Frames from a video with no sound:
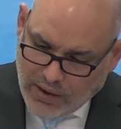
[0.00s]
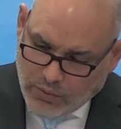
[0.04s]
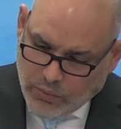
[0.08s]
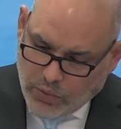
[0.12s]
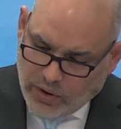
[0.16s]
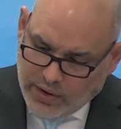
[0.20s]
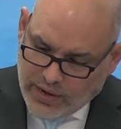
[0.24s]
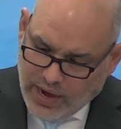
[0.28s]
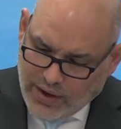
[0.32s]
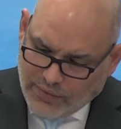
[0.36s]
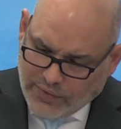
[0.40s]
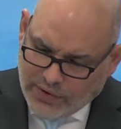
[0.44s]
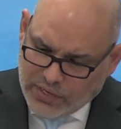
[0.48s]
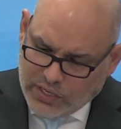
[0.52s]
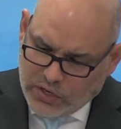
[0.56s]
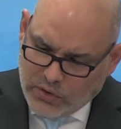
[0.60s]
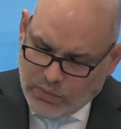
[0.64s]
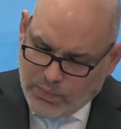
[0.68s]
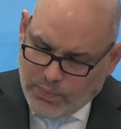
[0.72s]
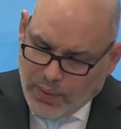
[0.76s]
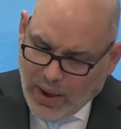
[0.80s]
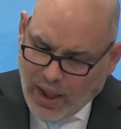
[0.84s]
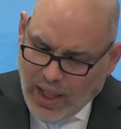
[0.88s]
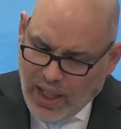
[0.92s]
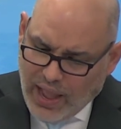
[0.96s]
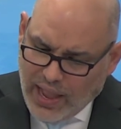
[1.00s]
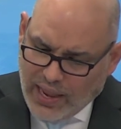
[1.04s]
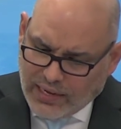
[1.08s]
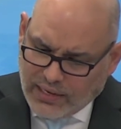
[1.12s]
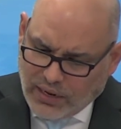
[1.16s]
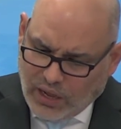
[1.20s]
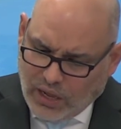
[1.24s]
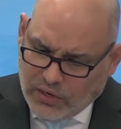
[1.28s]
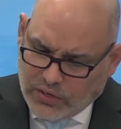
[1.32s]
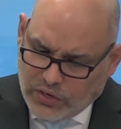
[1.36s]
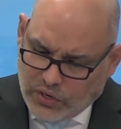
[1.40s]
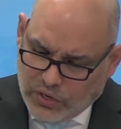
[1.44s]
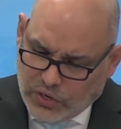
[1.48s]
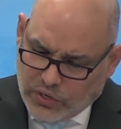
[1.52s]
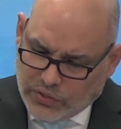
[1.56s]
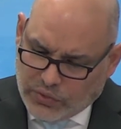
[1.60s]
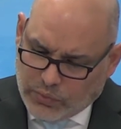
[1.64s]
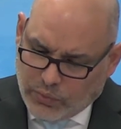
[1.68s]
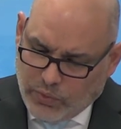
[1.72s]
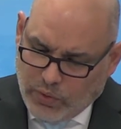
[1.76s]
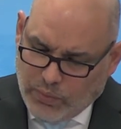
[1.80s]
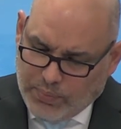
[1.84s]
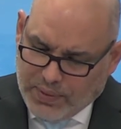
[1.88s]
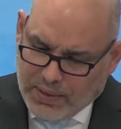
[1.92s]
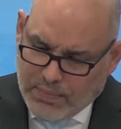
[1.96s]
"And whatever you bind on
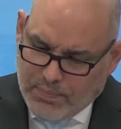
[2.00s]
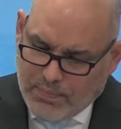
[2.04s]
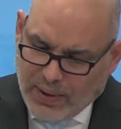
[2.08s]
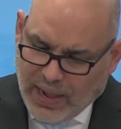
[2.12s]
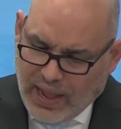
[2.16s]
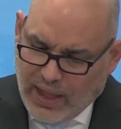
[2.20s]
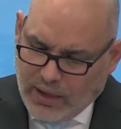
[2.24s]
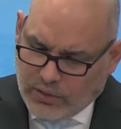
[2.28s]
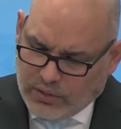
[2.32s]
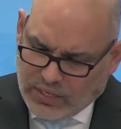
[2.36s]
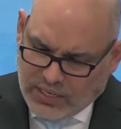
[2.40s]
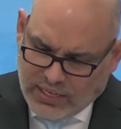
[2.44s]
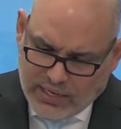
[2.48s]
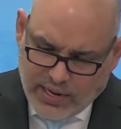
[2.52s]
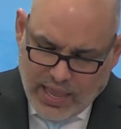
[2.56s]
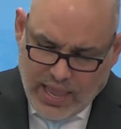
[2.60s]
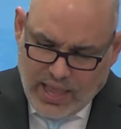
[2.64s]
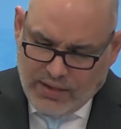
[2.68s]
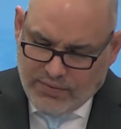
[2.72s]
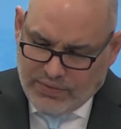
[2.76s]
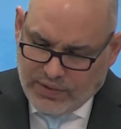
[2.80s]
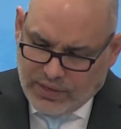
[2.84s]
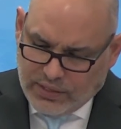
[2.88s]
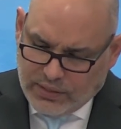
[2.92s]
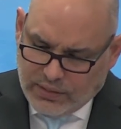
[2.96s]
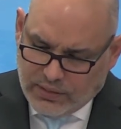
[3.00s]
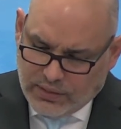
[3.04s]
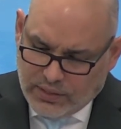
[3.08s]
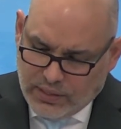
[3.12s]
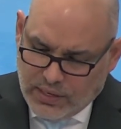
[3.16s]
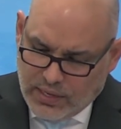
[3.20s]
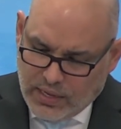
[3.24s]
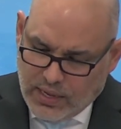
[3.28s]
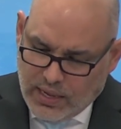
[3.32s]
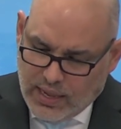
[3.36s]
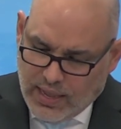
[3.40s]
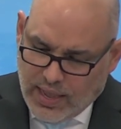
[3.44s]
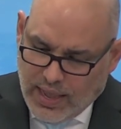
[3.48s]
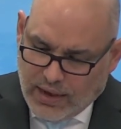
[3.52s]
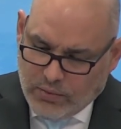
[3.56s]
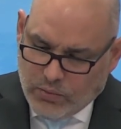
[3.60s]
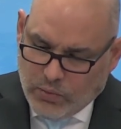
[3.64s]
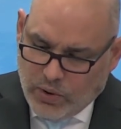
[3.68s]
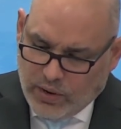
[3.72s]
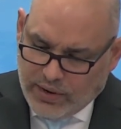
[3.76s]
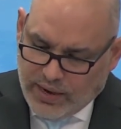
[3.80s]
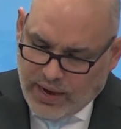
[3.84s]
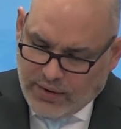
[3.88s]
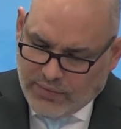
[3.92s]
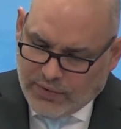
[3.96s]
earth will be bound in heaven,
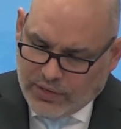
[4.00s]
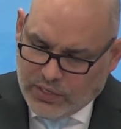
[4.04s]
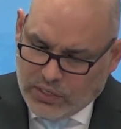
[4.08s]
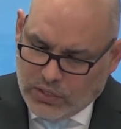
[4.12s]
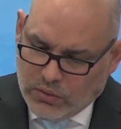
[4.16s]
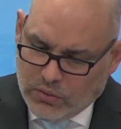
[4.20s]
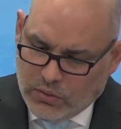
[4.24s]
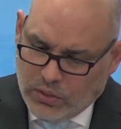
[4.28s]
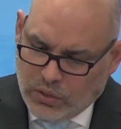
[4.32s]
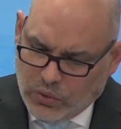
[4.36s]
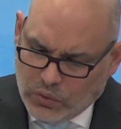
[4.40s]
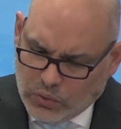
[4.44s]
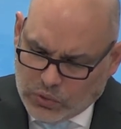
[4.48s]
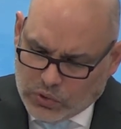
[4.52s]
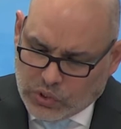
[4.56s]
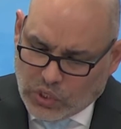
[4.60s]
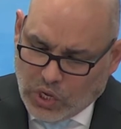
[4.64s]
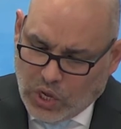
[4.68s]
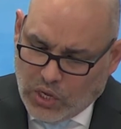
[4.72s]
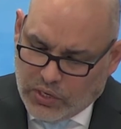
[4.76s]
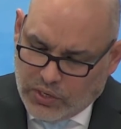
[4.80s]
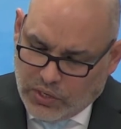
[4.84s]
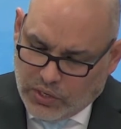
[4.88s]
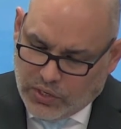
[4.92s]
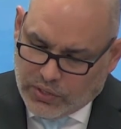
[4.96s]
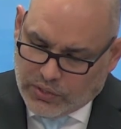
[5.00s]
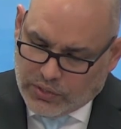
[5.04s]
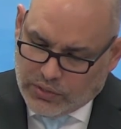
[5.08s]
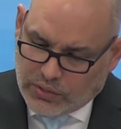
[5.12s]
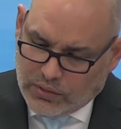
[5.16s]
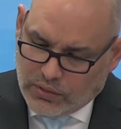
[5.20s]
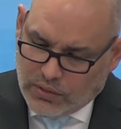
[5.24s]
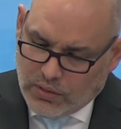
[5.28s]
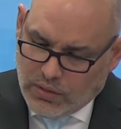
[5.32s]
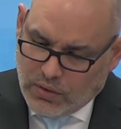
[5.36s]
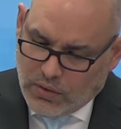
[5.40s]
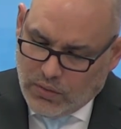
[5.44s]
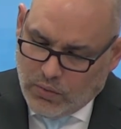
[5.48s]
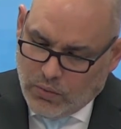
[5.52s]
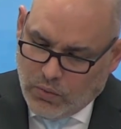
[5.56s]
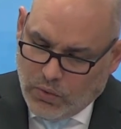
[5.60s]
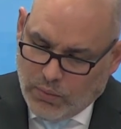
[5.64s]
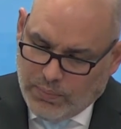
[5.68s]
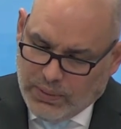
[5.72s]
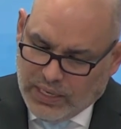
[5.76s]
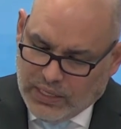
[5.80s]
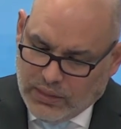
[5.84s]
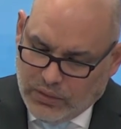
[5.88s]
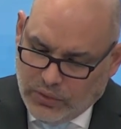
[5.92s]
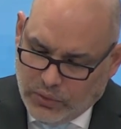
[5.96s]
and whatever you loose on earth
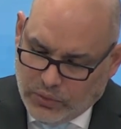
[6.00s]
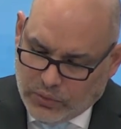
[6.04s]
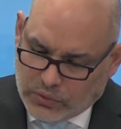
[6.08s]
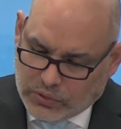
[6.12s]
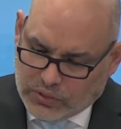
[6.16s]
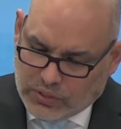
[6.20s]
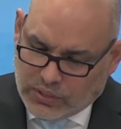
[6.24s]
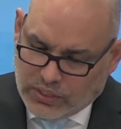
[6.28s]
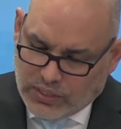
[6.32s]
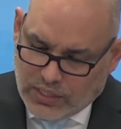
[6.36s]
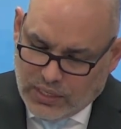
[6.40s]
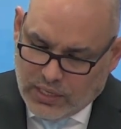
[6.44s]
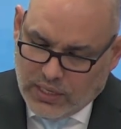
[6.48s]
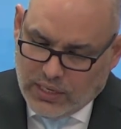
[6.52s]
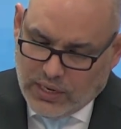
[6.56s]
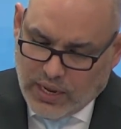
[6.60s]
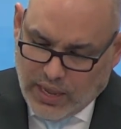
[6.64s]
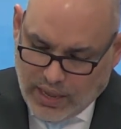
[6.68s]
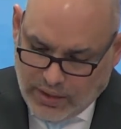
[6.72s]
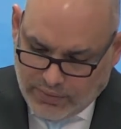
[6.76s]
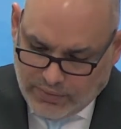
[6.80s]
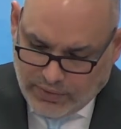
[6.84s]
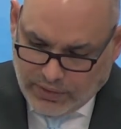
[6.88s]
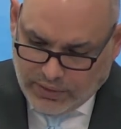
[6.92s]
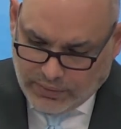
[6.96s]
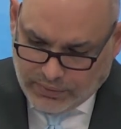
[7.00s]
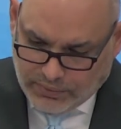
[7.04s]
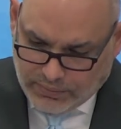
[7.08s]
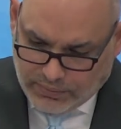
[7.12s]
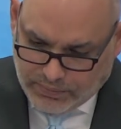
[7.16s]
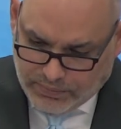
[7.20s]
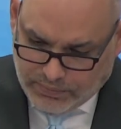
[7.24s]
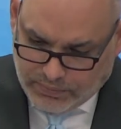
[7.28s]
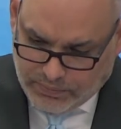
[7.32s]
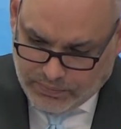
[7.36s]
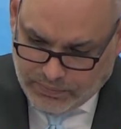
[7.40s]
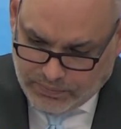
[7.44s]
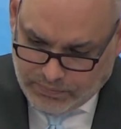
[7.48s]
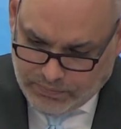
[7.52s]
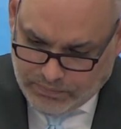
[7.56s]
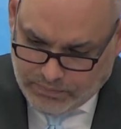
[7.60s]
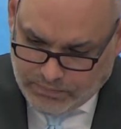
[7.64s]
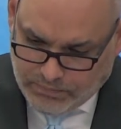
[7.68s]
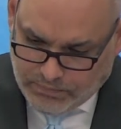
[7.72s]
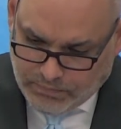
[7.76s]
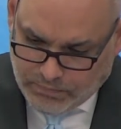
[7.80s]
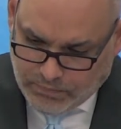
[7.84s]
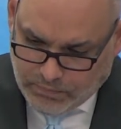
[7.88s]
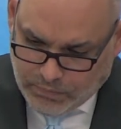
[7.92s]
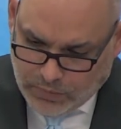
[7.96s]
will be loosed in heaven."
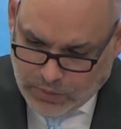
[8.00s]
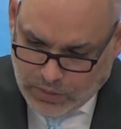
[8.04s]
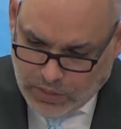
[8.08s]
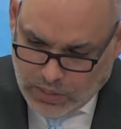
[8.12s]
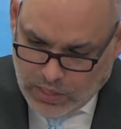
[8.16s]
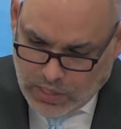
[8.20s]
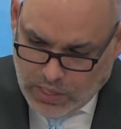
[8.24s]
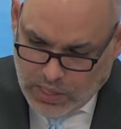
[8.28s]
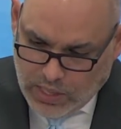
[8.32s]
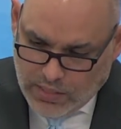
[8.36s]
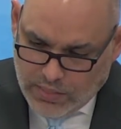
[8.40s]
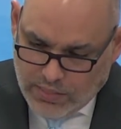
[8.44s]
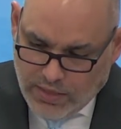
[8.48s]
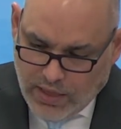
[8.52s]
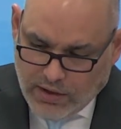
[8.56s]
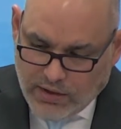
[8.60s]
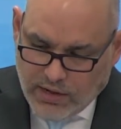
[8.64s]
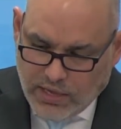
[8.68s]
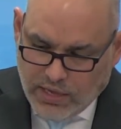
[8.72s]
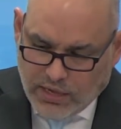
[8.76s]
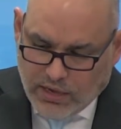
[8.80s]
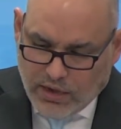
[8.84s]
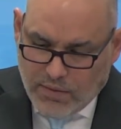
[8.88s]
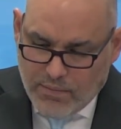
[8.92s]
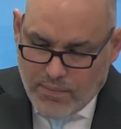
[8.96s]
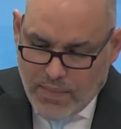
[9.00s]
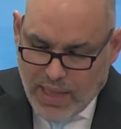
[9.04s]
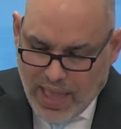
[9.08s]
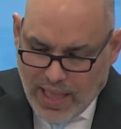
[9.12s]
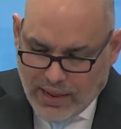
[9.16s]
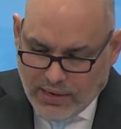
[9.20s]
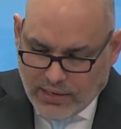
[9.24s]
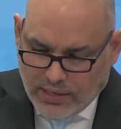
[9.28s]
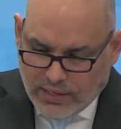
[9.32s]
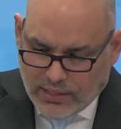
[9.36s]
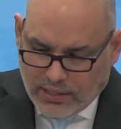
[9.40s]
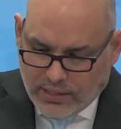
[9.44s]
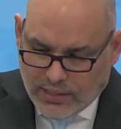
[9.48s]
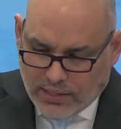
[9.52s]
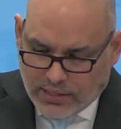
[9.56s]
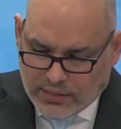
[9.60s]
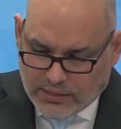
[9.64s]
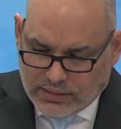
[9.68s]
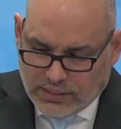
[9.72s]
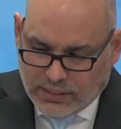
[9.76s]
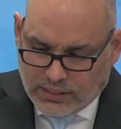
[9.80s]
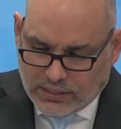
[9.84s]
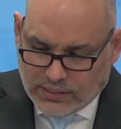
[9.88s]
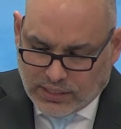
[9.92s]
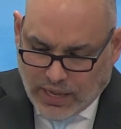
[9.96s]
Then he commanded
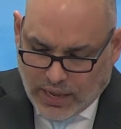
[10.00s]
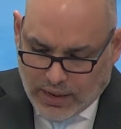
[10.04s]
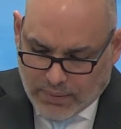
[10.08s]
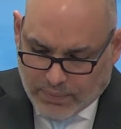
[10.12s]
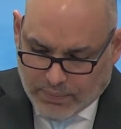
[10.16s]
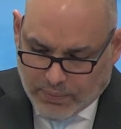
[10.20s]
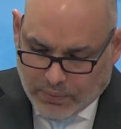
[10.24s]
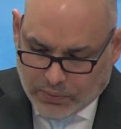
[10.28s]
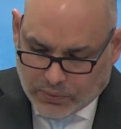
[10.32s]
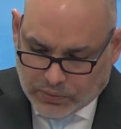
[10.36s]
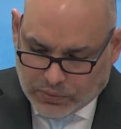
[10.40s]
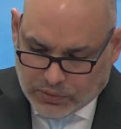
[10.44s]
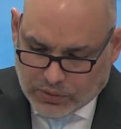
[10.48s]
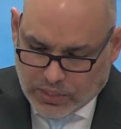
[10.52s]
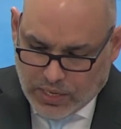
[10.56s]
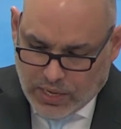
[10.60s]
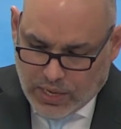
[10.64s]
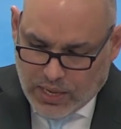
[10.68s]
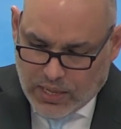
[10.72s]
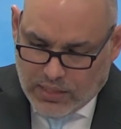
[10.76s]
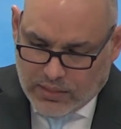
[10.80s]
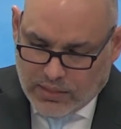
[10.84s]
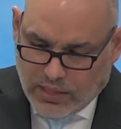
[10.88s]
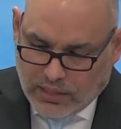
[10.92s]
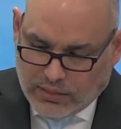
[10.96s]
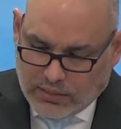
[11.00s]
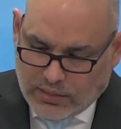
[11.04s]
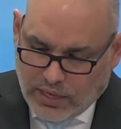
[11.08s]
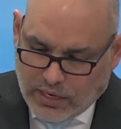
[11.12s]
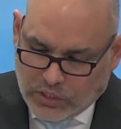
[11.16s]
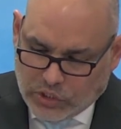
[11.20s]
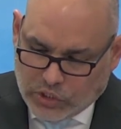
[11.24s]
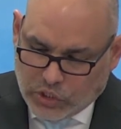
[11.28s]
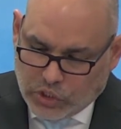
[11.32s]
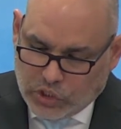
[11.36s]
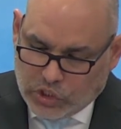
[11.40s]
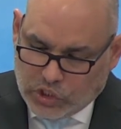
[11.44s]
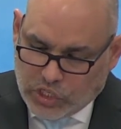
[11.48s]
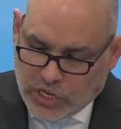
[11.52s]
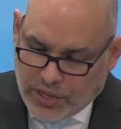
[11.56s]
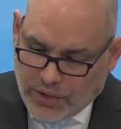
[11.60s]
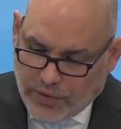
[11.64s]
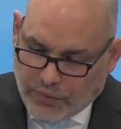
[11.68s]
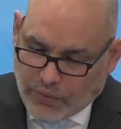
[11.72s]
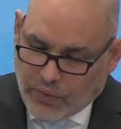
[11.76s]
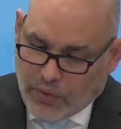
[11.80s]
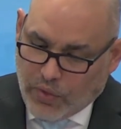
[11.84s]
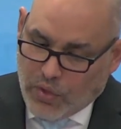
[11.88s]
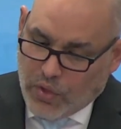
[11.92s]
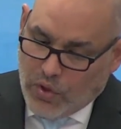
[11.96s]
his disciples that they should
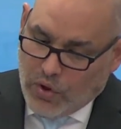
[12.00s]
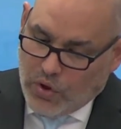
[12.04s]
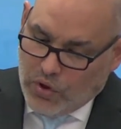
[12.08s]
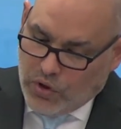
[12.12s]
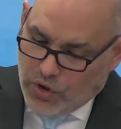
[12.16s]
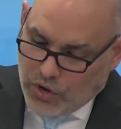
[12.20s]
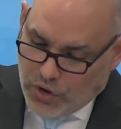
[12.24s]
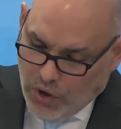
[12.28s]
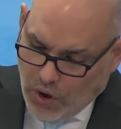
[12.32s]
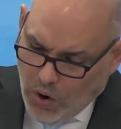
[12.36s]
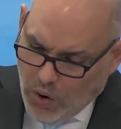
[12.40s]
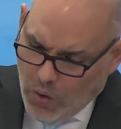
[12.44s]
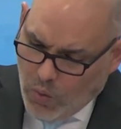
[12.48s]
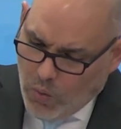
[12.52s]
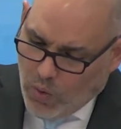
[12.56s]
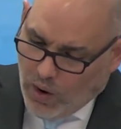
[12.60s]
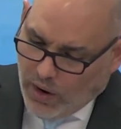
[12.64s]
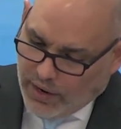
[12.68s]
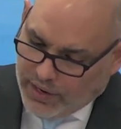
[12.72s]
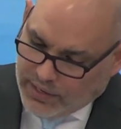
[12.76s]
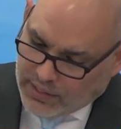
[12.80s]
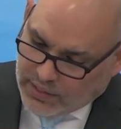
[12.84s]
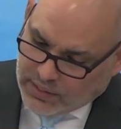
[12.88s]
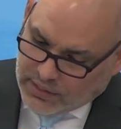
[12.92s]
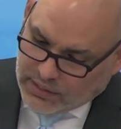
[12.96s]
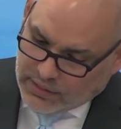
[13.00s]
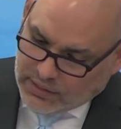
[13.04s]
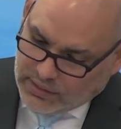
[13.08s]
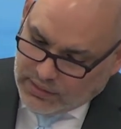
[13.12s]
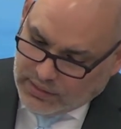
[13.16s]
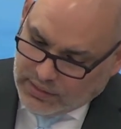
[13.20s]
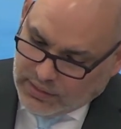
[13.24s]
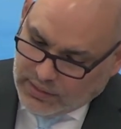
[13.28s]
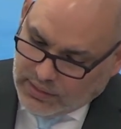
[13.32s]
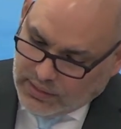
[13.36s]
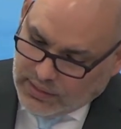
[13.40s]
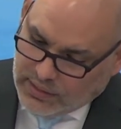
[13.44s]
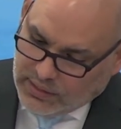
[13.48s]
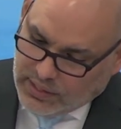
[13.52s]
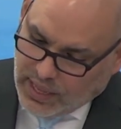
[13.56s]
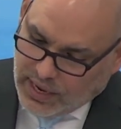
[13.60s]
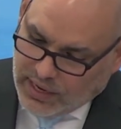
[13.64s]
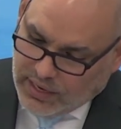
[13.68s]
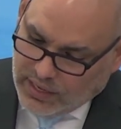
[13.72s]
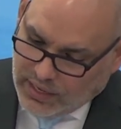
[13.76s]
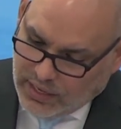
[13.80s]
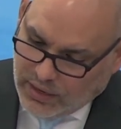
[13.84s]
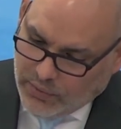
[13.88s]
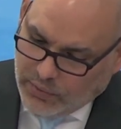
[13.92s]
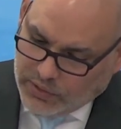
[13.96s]
tell no one
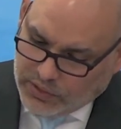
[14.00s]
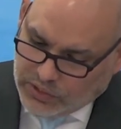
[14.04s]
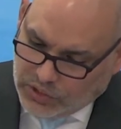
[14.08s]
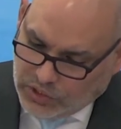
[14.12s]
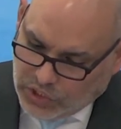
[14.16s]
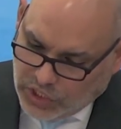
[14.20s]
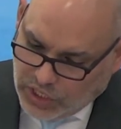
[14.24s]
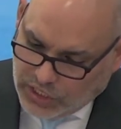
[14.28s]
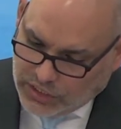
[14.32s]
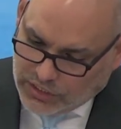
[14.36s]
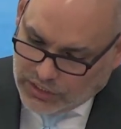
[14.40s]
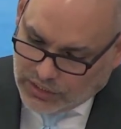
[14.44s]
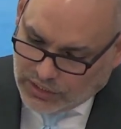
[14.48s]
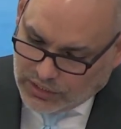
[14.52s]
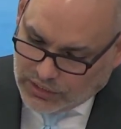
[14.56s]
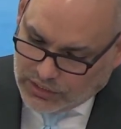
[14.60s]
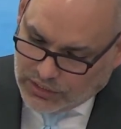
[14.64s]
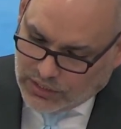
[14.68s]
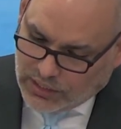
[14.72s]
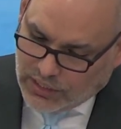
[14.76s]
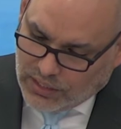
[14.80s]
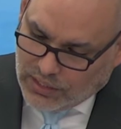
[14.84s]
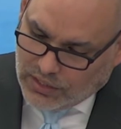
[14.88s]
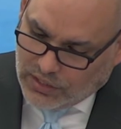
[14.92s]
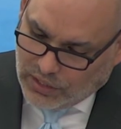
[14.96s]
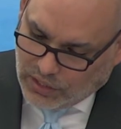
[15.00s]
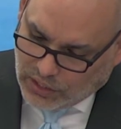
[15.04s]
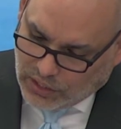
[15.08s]
that he was Jesus,